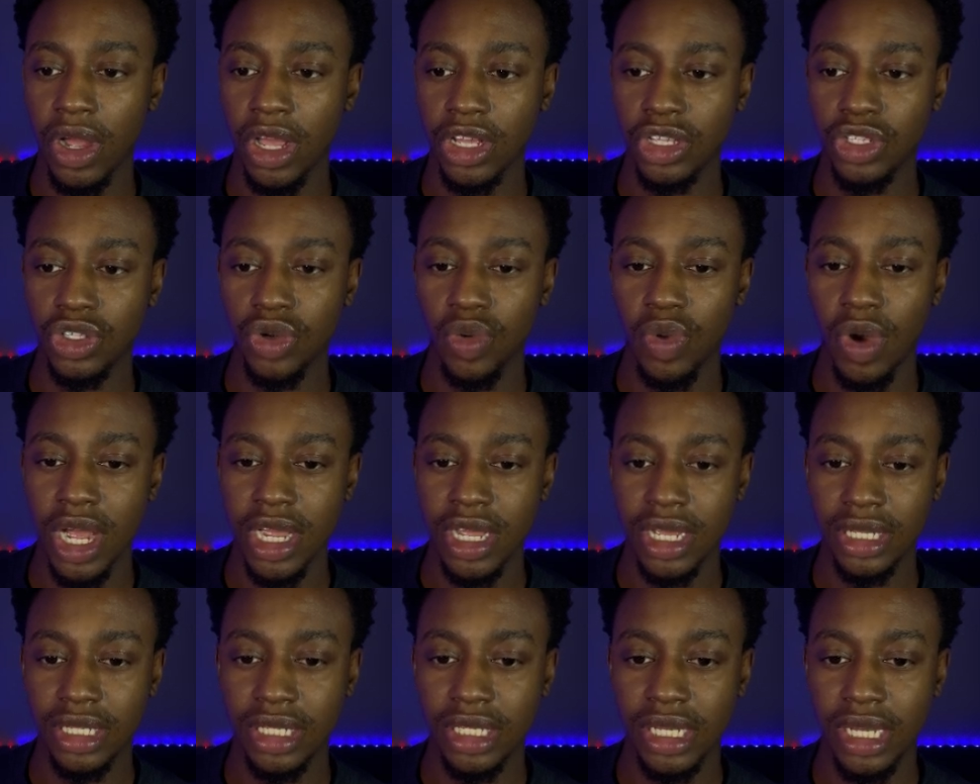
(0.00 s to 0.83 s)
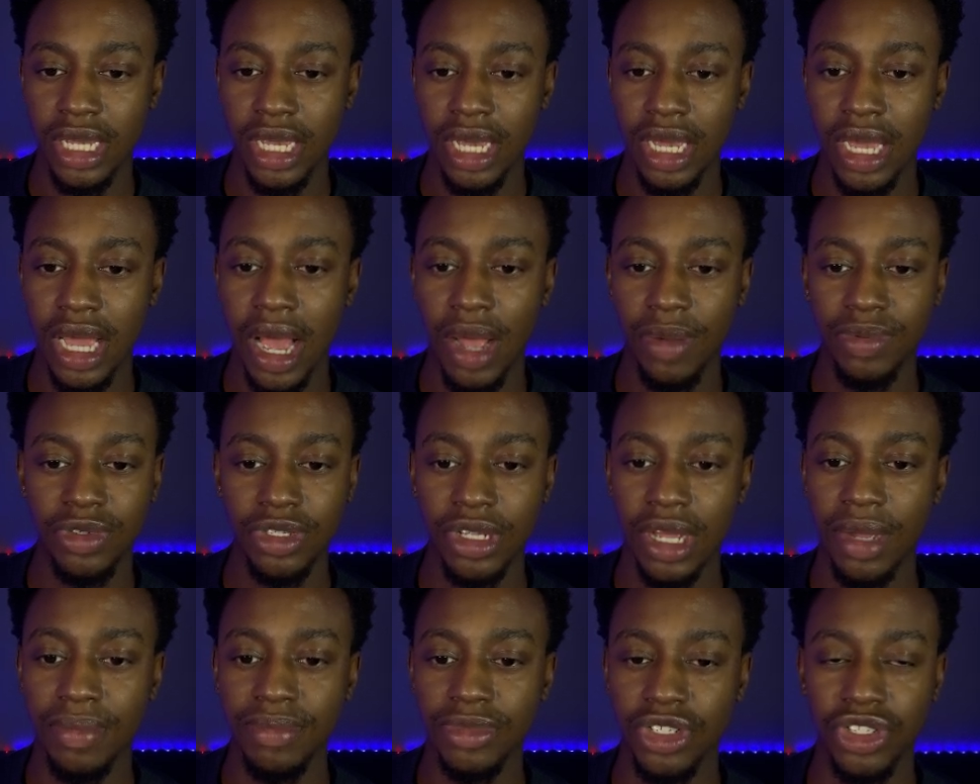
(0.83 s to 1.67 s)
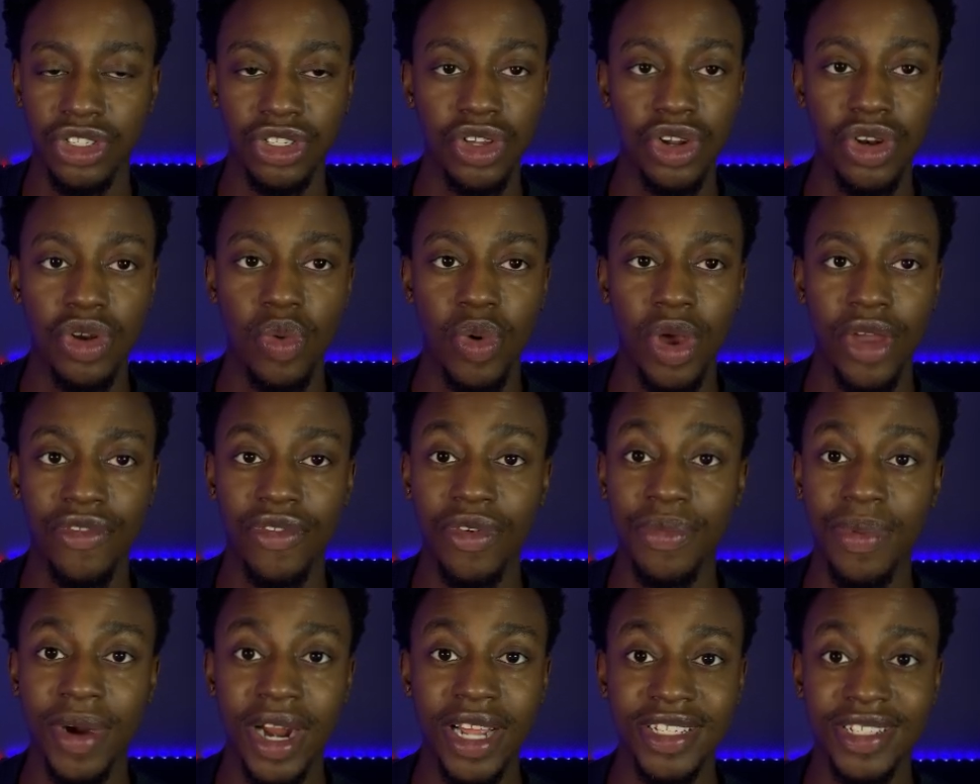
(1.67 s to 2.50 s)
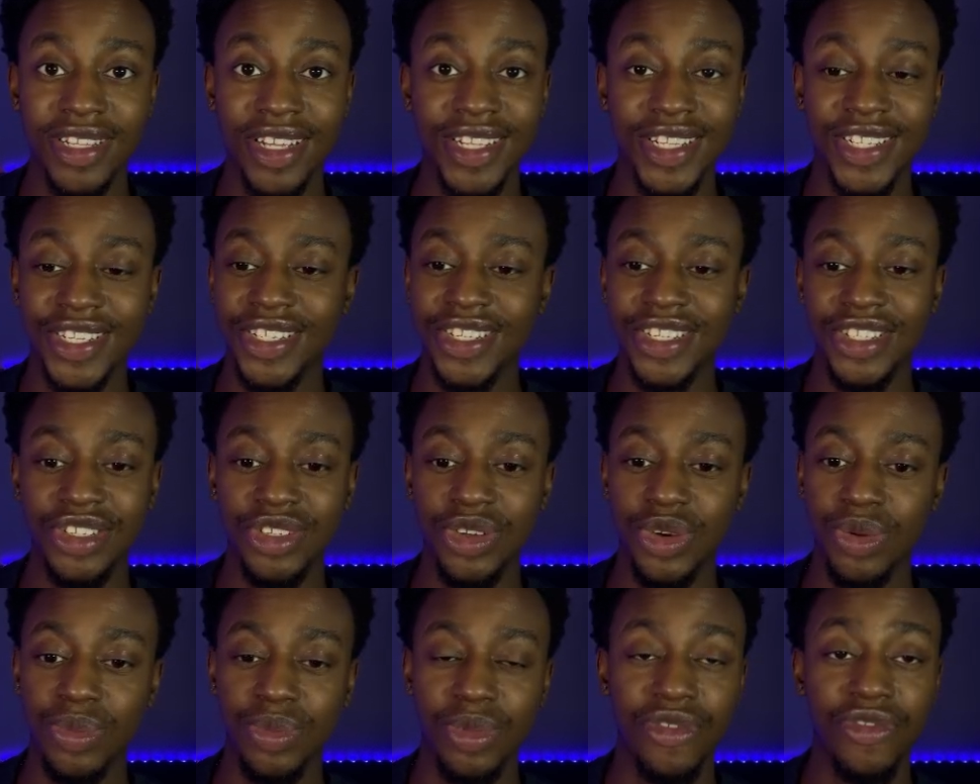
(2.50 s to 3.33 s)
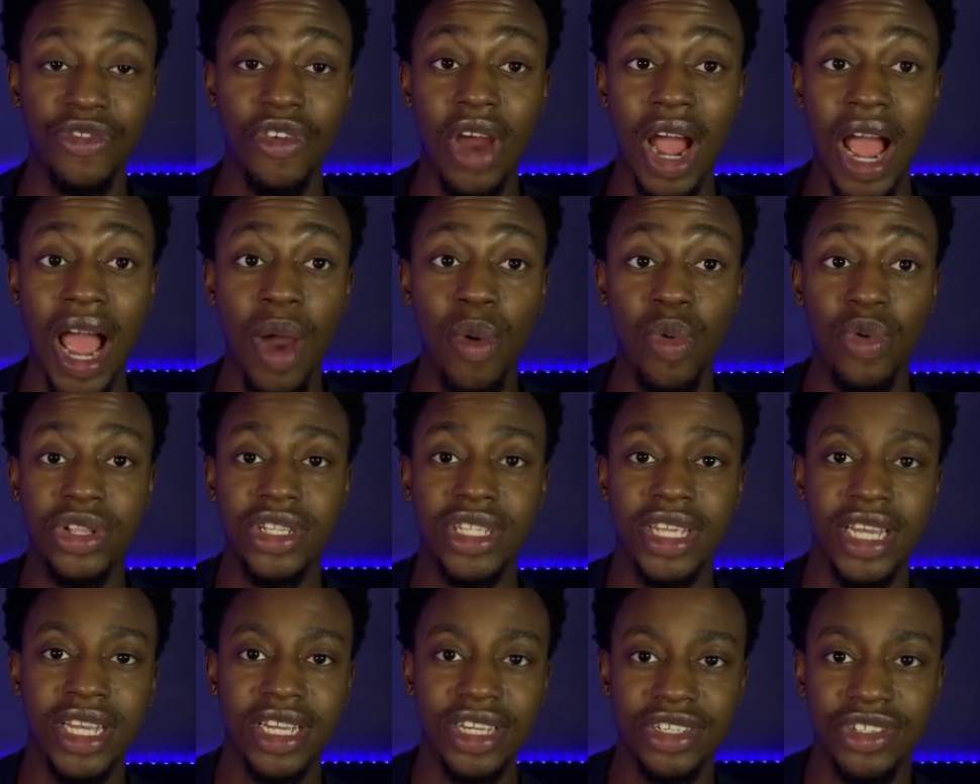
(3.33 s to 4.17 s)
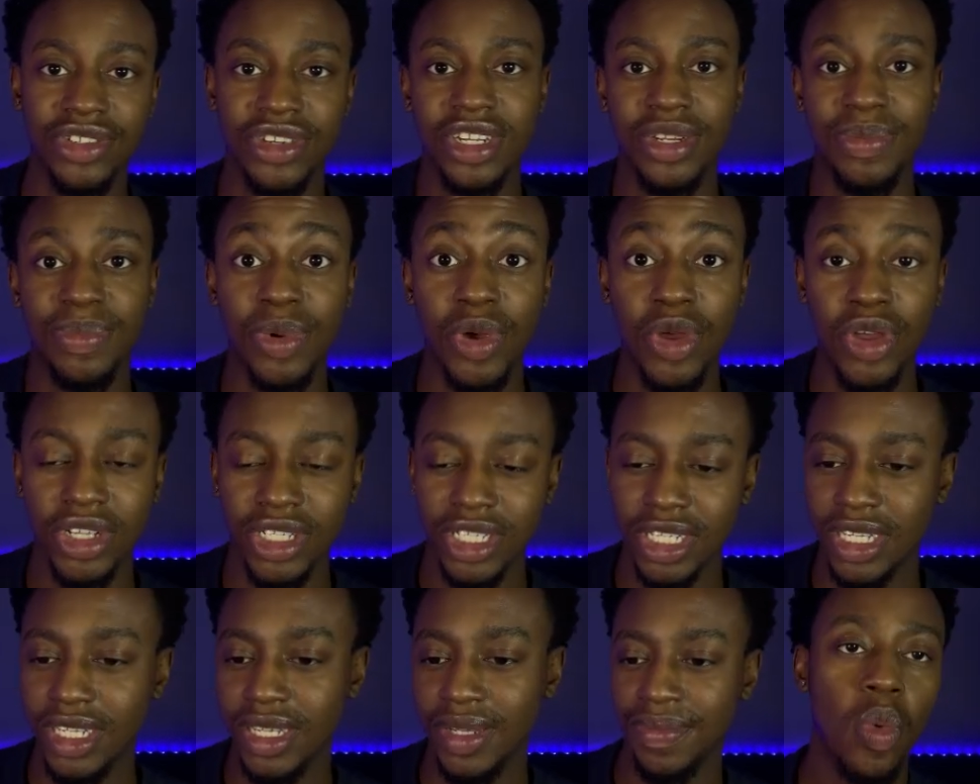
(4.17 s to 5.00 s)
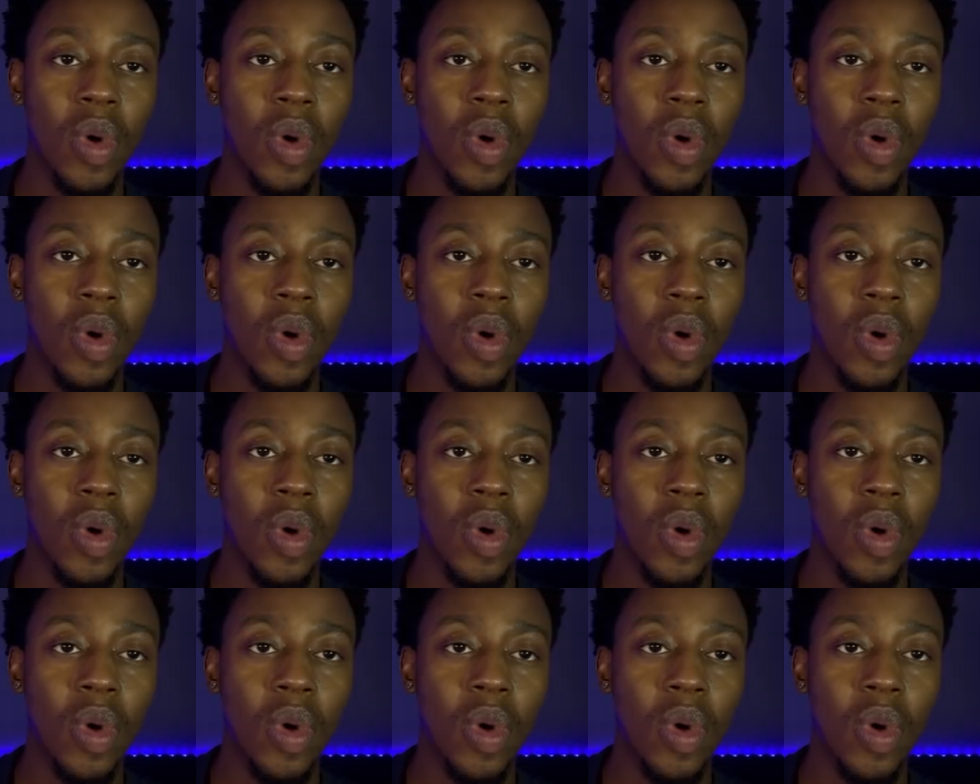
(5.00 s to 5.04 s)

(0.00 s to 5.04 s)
Okay, so what I can see here, I'm just going to wait for price to enter this zone before I would take a trade personally.